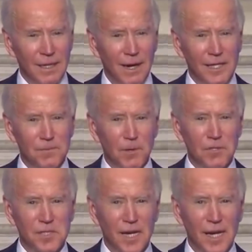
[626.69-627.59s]

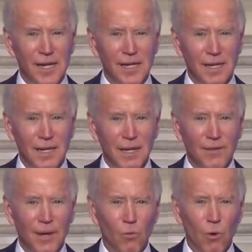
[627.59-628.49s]
Experts say
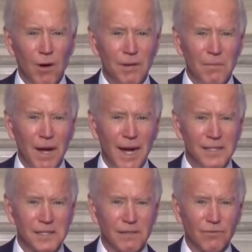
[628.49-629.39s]
that wearing masks